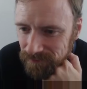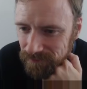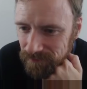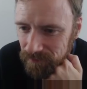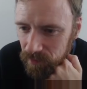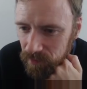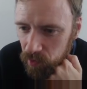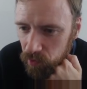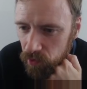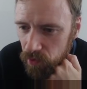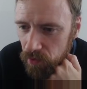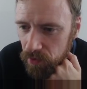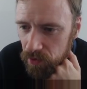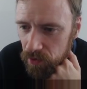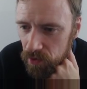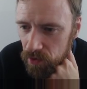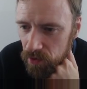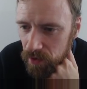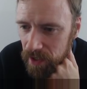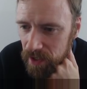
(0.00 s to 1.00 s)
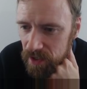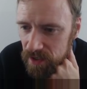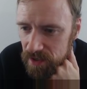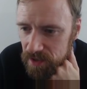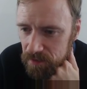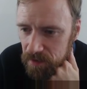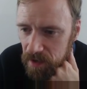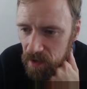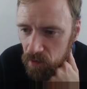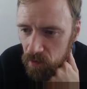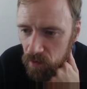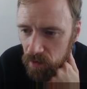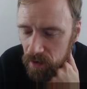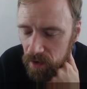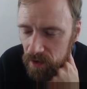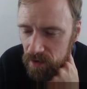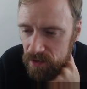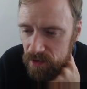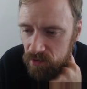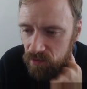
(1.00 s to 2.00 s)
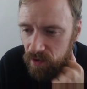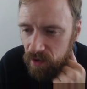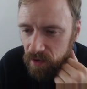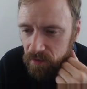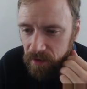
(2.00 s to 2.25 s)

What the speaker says: Maruthu, I can speak English well,